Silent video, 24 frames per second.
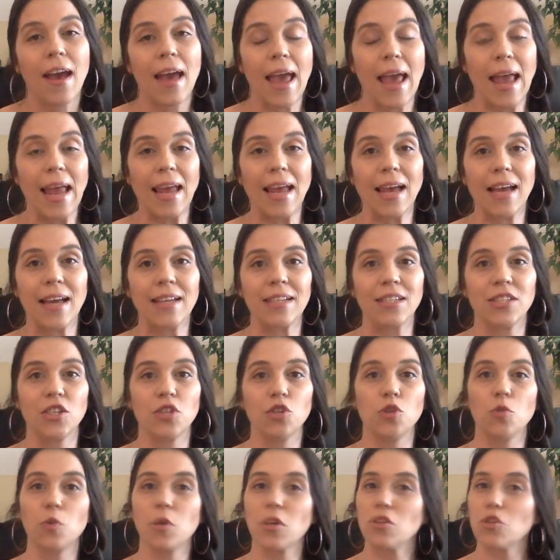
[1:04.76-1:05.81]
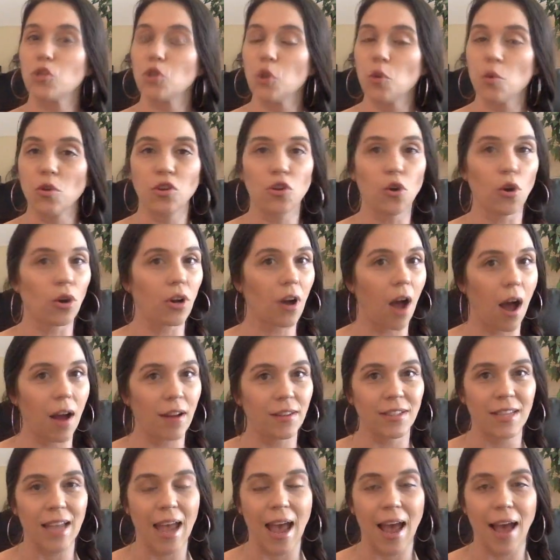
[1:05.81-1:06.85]
And you can do your
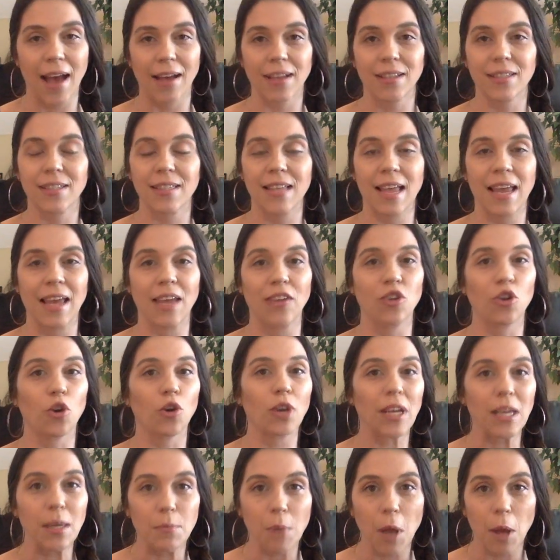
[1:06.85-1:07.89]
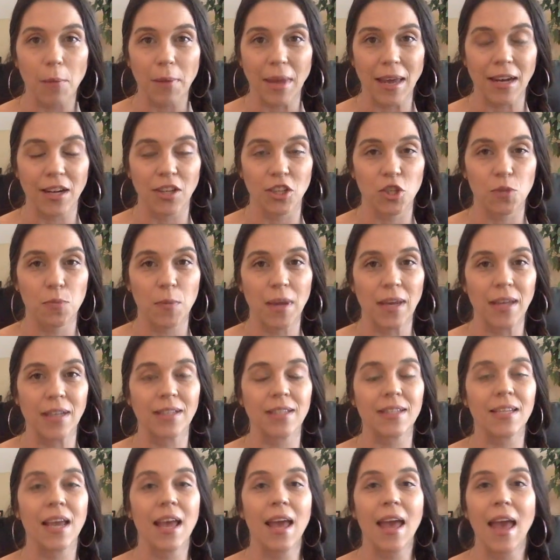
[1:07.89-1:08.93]
contacts and your email
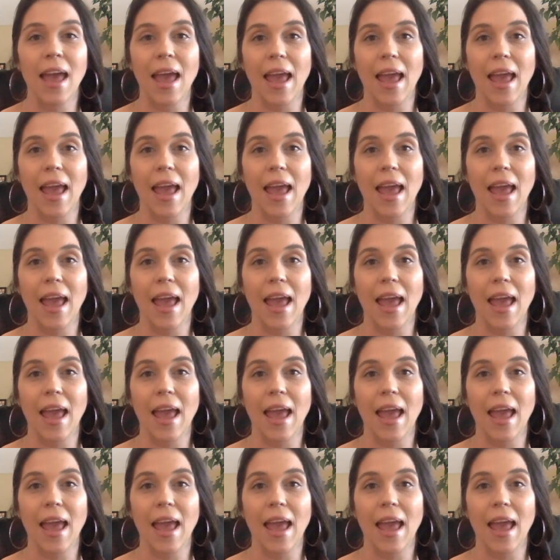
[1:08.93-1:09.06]
management